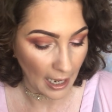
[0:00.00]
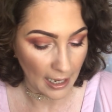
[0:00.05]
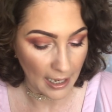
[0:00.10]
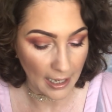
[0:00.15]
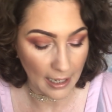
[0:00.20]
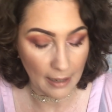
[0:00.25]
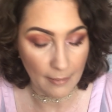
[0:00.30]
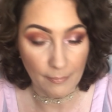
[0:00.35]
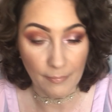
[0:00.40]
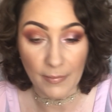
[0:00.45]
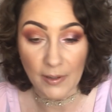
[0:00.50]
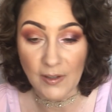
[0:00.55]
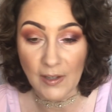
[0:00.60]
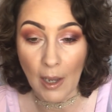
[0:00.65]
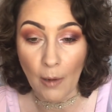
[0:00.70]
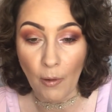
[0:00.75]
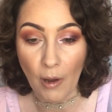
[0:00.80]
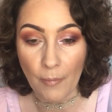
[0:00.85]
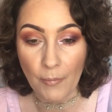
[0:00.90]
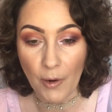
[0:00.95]

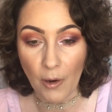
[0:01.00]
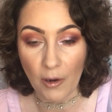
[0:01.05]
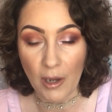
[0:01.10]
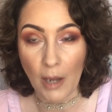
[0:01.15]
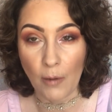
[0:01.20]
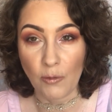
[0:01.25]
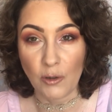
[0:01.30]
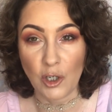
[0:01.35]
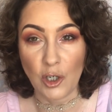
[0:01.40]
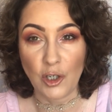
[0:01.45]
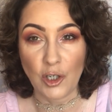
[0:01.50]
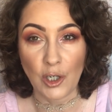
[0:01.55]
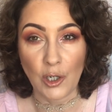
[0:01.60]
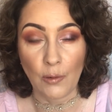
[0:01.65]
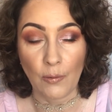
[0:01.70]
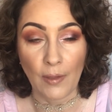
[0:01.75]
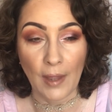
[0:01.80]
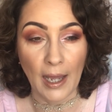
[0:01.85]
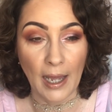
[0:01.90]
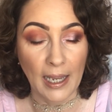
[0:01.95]
so I'm not going to
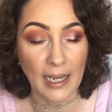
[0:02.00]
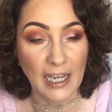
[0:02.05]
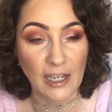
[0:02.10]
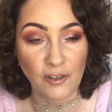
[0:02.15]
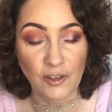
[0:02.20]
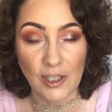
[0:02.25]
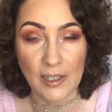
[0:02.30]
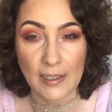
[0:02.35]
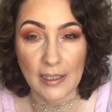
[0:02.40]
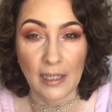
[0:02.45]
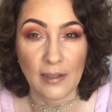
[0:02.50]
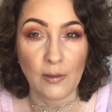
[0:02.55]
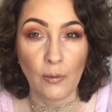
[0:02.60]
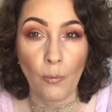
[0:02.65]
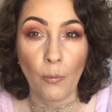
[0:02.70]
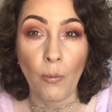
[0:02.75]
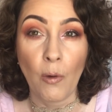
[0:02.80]
do that. It just doesn't